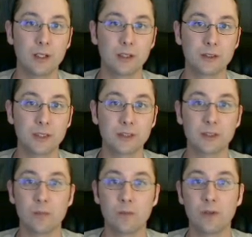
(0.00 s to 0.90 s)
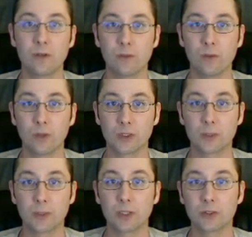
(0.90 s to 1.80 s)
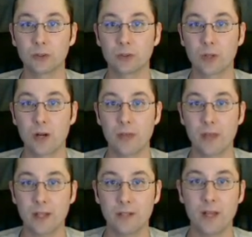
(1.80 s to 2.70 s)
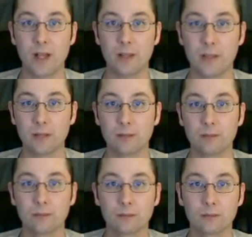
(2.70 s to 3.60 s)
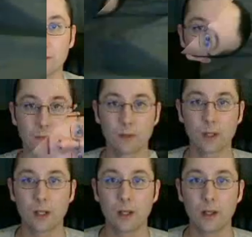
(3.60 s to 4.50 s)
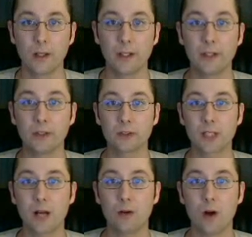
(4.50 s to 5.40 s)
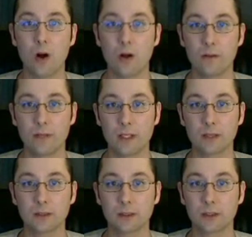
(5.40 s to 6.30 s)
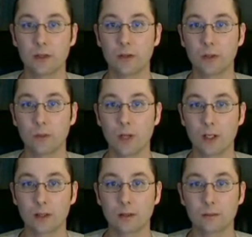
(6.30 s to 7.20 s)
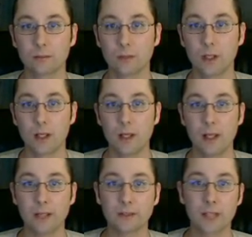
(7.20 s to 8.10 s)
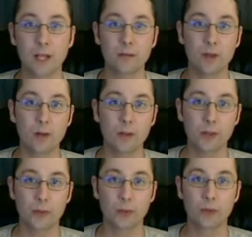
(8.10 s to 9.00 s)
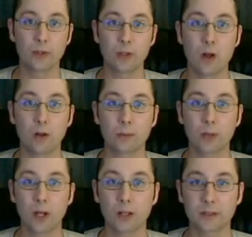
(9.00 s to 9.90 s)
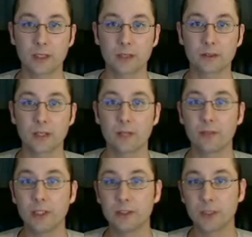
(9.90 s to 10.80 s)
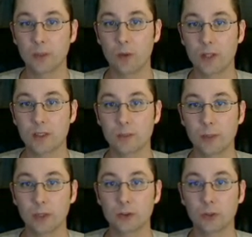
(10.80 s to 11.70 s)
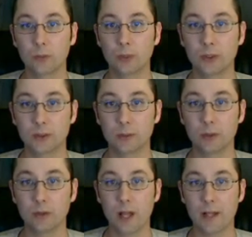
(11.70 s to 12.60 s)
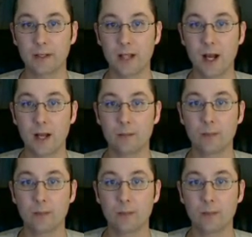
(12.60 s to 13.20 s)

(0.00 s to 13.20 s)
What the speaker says: system for spiritual growth and development. Here's how all of this is going to work. Instead of going through the long process of teaching one spiritual principle at a time,